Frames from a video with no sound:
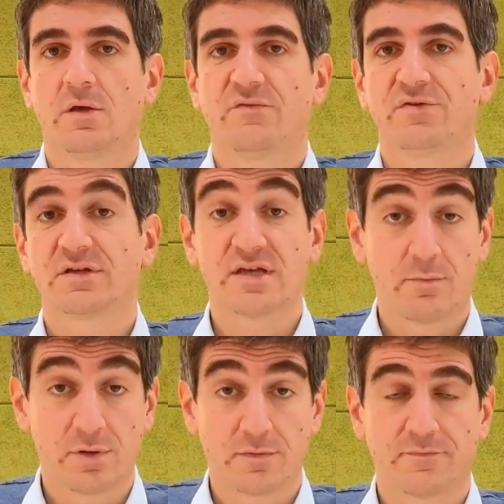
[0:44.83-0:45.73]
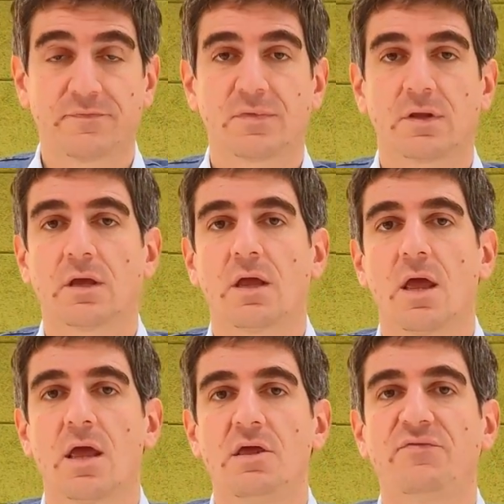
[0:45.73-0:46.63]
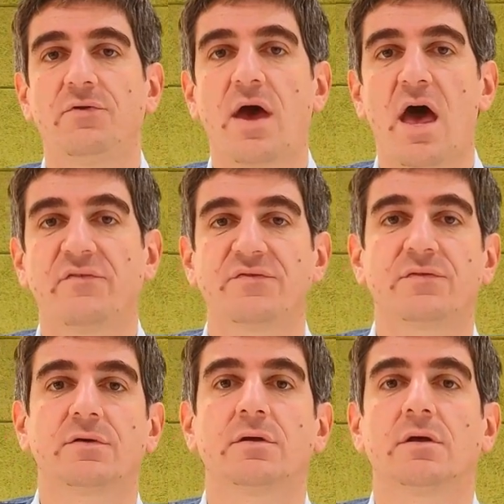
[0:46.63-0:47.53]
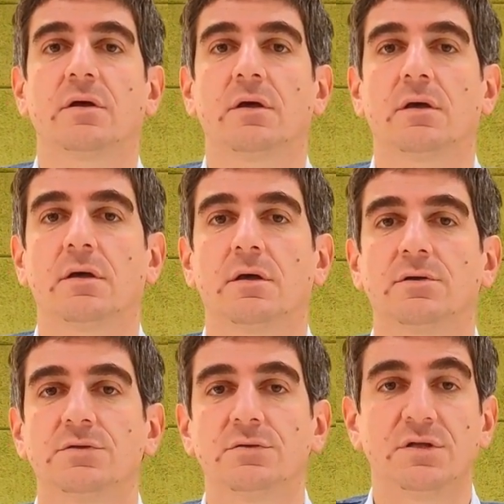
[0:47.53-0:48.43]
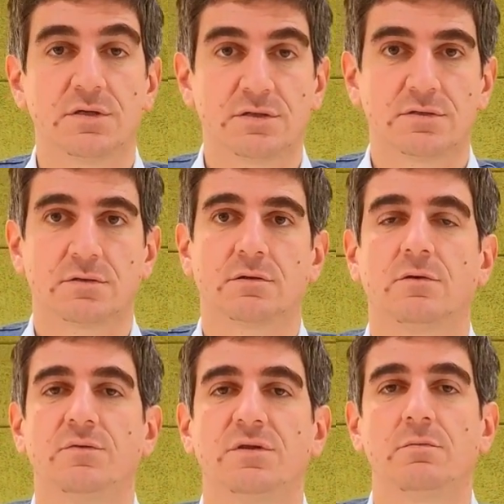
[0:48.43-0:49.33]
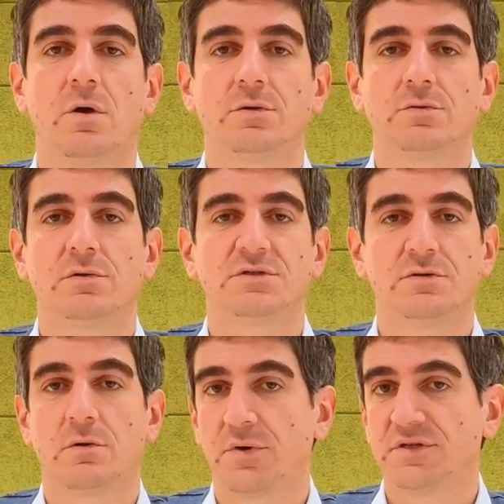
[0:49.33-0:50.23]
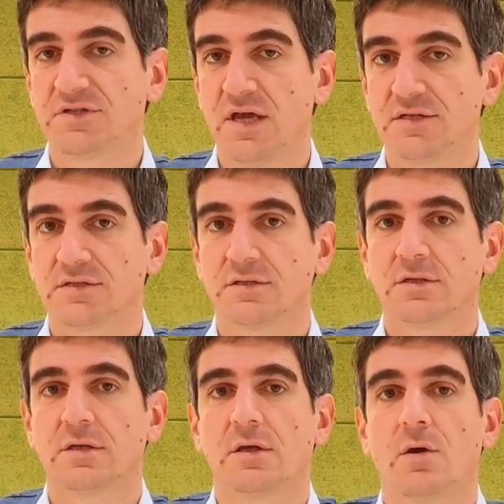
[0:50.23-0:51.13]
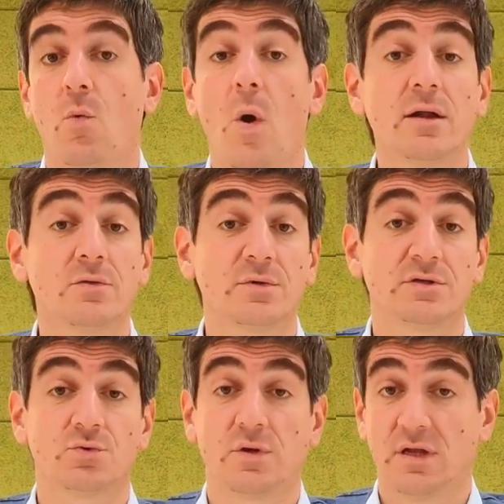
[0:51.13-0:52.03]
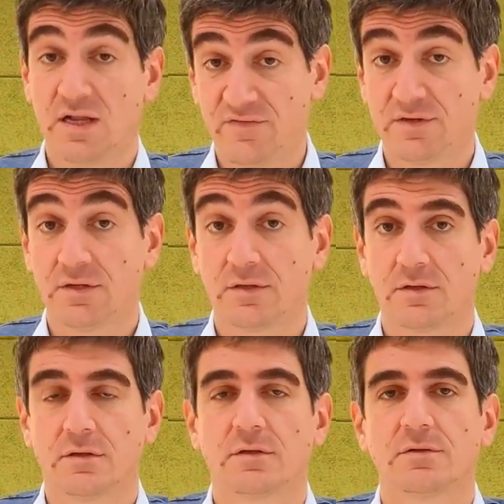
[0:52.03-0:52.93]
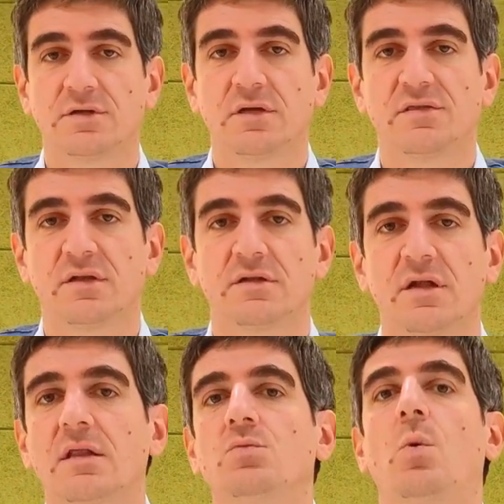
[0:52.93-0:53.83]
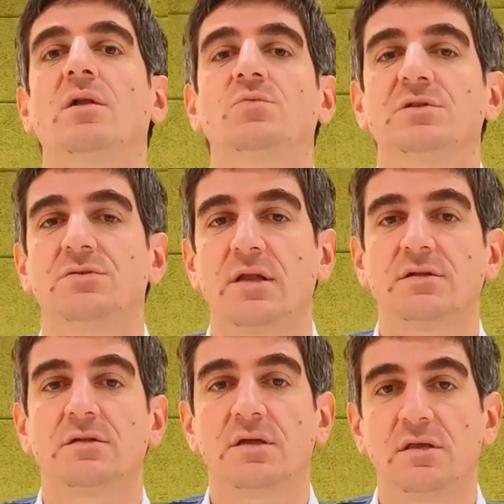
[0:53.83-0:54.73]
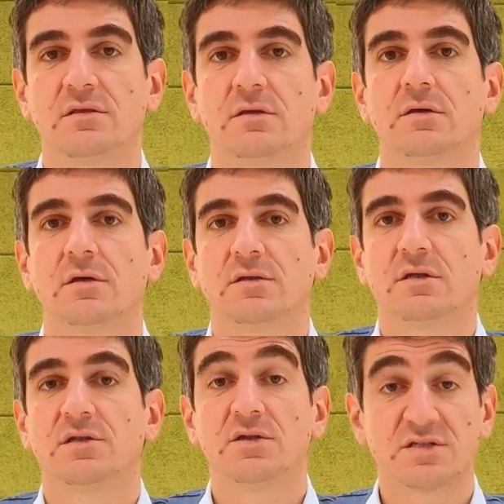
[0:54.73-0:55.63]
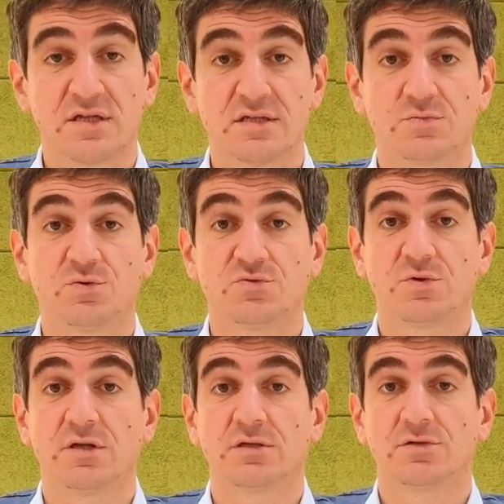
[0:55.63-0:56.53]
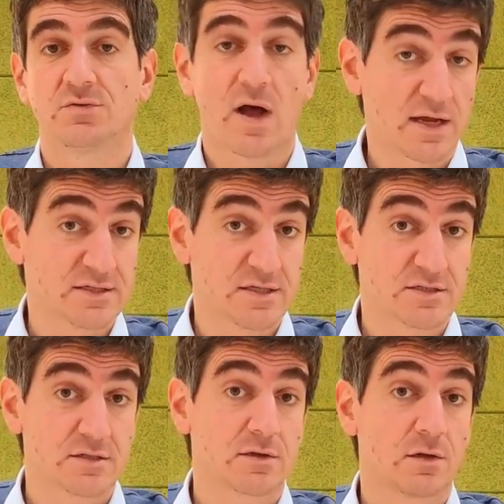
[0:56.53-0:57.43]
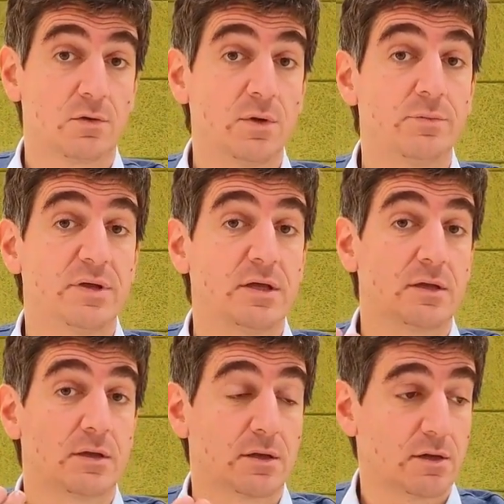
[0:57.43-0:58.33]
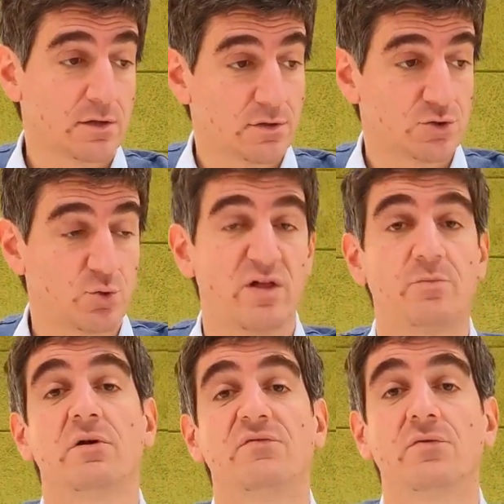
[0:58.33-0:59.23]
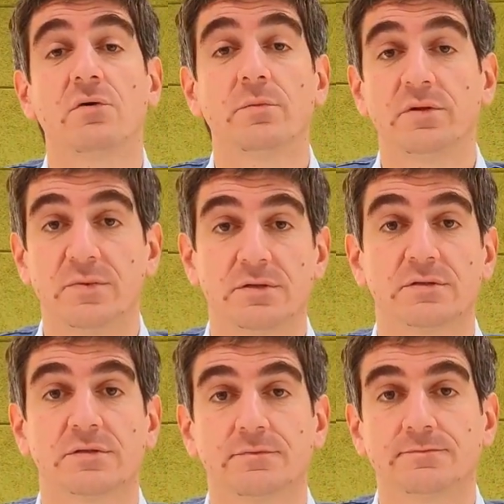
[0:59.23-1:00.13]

For example, if you have two gears with the module 0.8, one with 11 teeth and another one with 20 teeth, the distance between the two axes will be 12.4 millimeters.